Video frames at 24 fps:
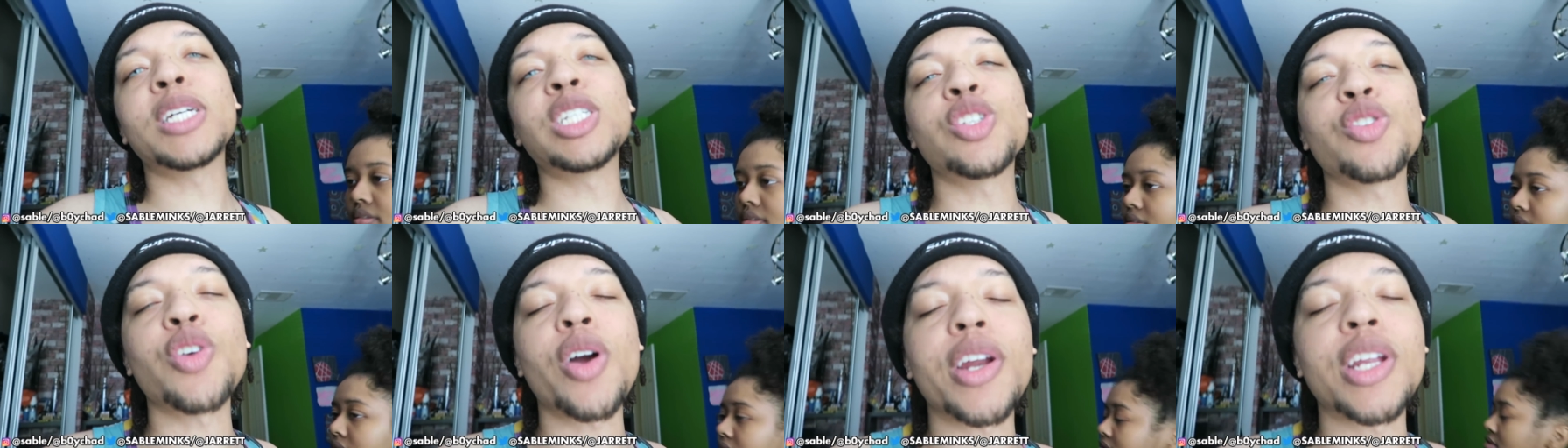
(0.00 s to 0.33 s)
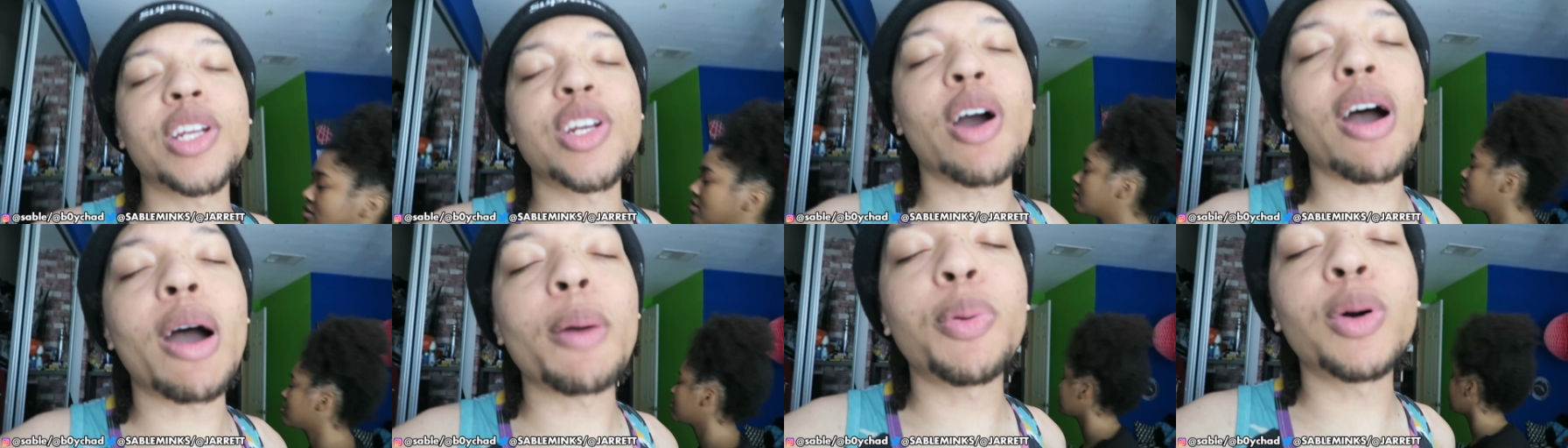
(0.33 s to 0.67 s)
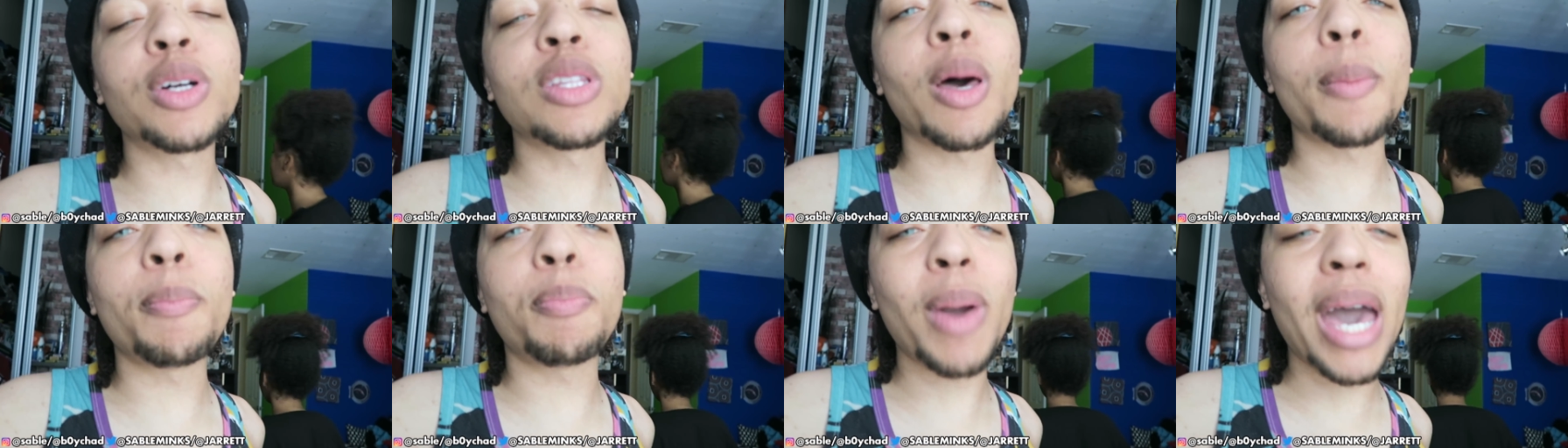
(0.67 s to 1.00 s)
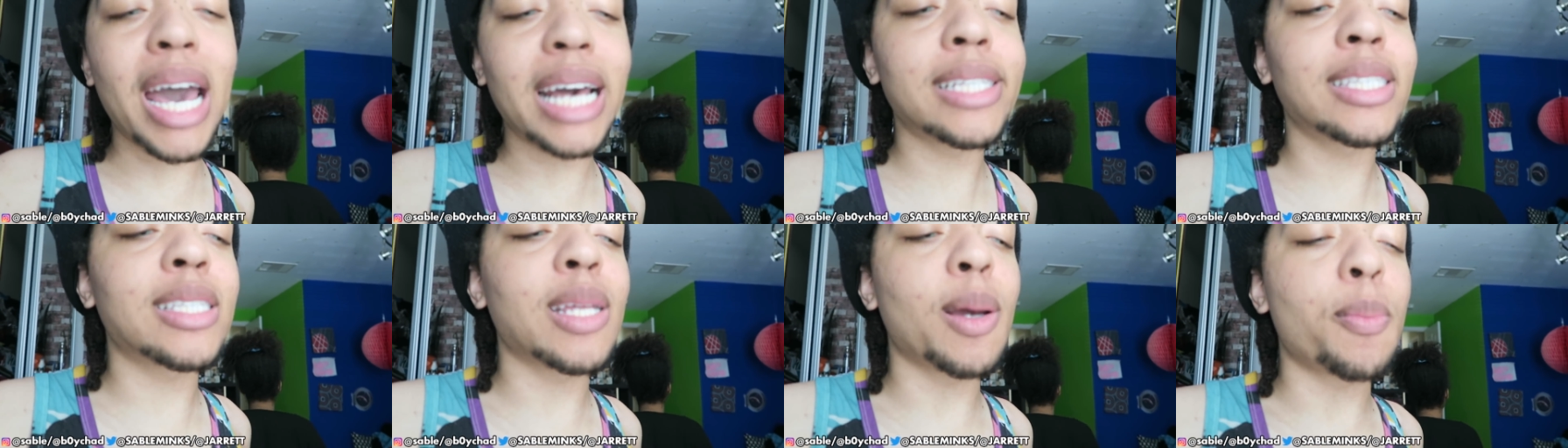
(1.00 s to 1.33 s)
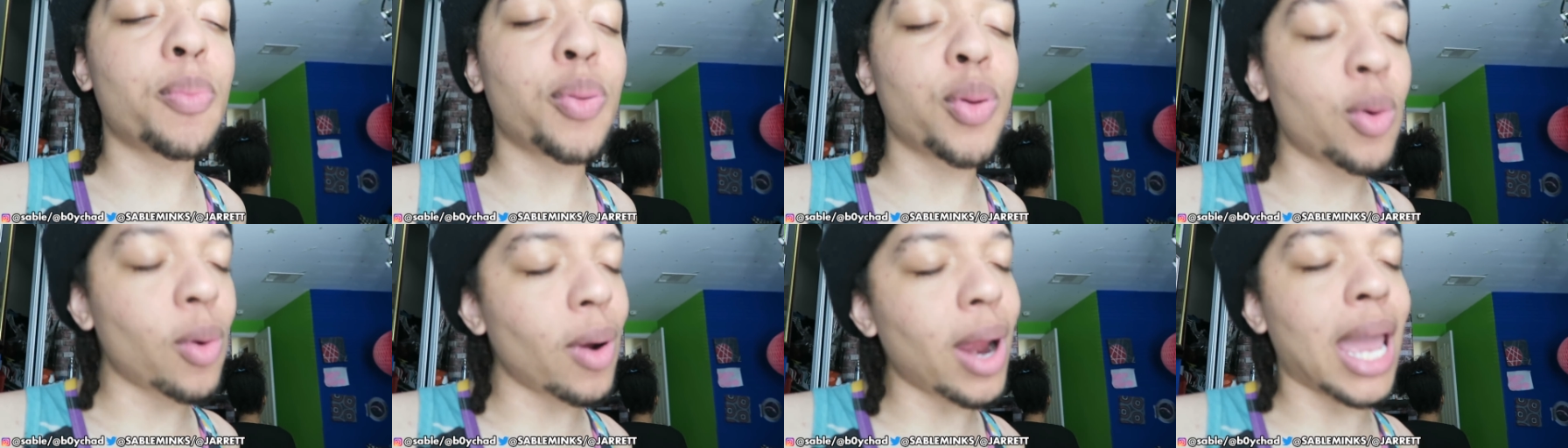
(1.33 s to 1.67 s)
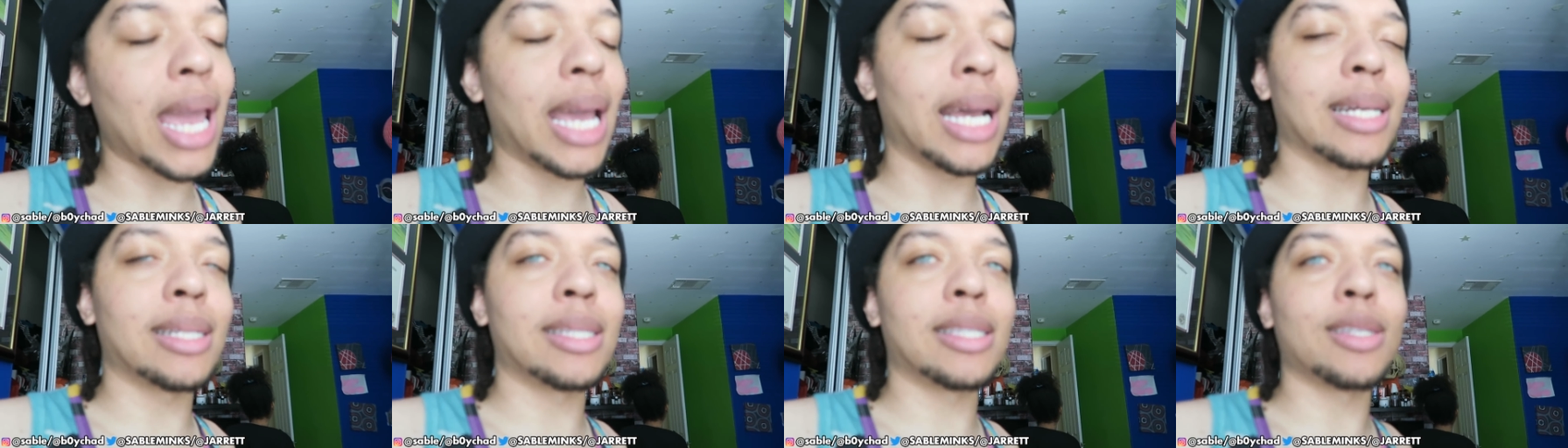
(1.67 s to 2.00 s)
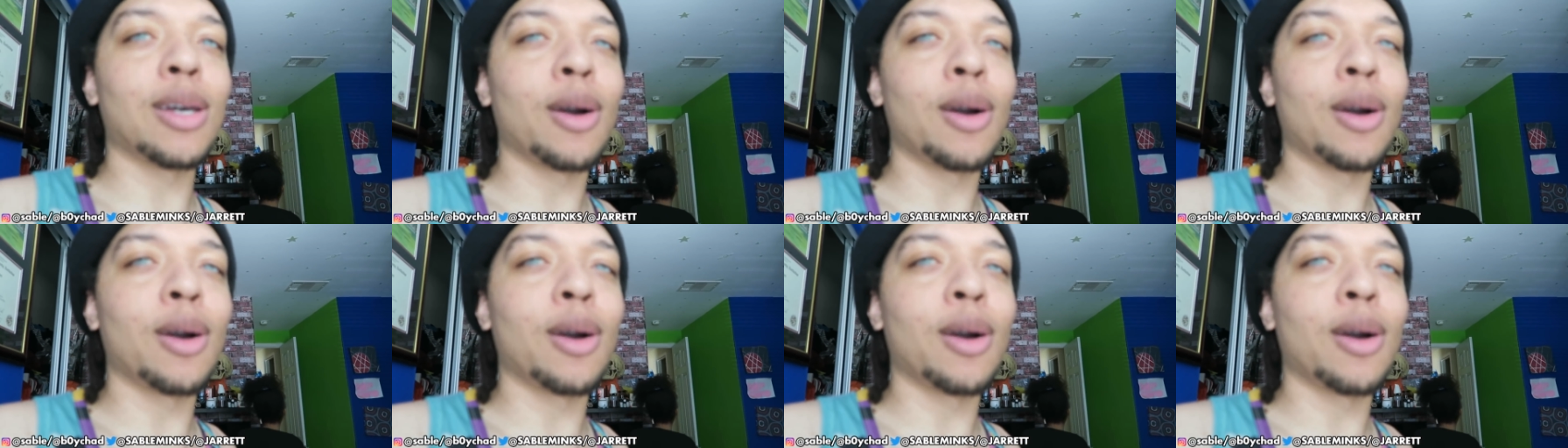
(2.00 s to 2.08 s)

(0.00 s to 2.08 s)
because you already know I pulled the best pranks,